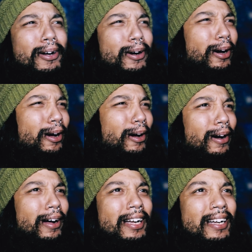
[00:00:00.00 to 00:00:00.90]
You're really oh.
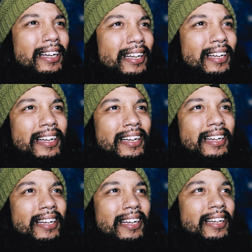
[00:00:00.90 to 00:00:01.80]
weird, you know
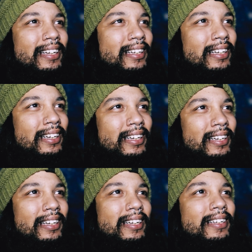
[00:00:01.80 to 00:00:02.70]
that?
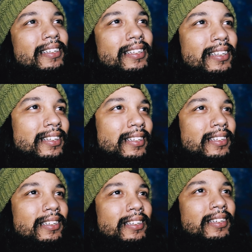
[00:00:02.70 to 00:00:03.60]
I believe him.
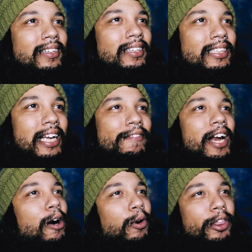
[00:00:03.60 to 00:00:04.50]
Now what? David
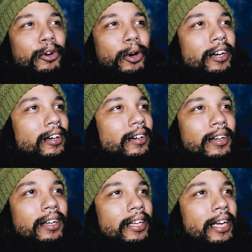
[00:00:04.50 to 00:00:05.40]
Howard Something Thornton. Really
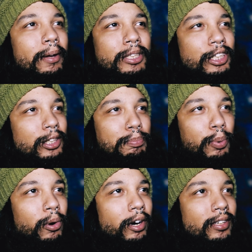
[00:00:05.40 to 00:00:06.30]
gonna happen. He was just
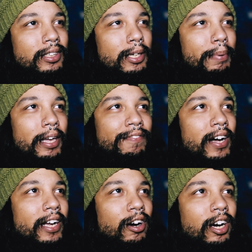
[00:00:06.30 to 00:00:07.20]
born to be
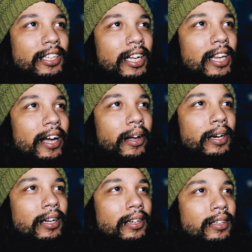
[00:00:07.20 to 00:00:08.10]
fucking Art the
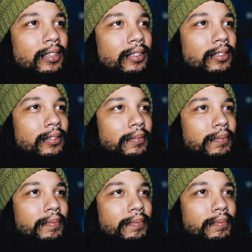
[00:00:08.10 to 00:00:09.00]
Clown. I, I could
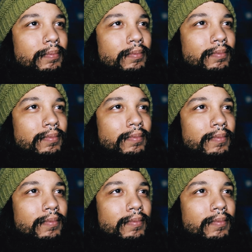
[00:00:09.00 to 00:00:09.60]
hear it in his voice.